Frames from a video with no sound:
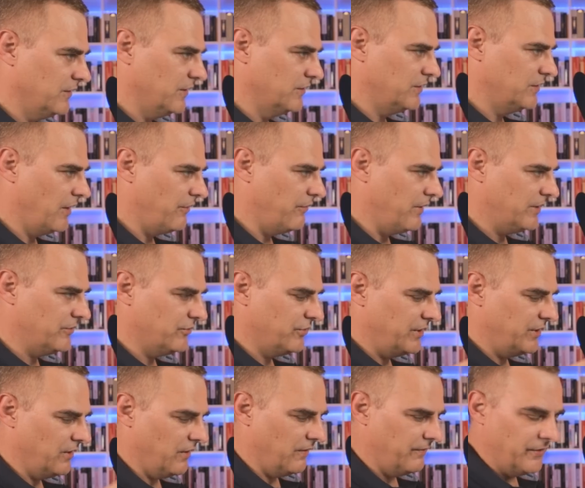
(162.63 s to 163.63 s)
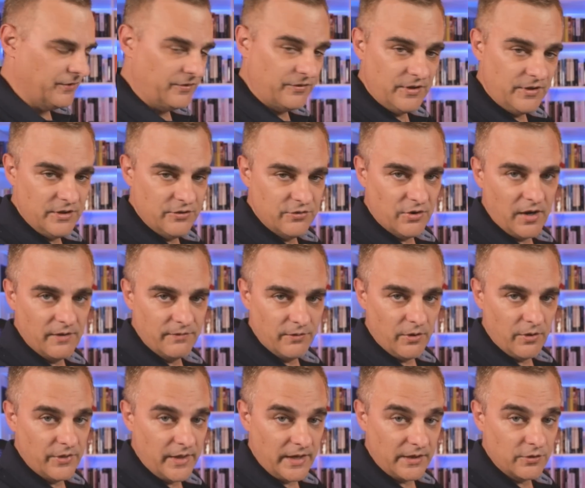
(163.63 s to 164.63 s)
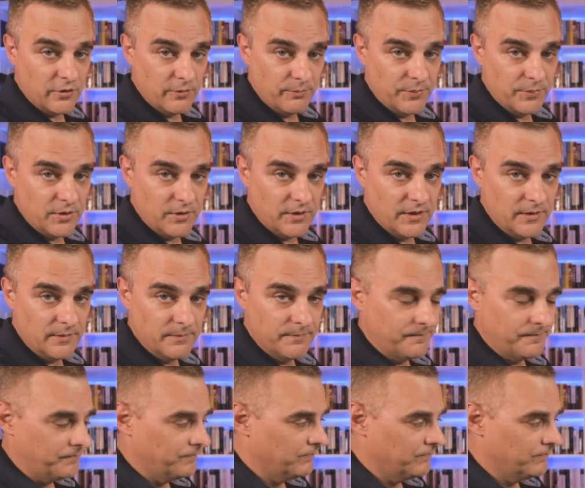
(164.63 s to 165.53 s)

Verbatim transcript: the directory of the C drive on that computer.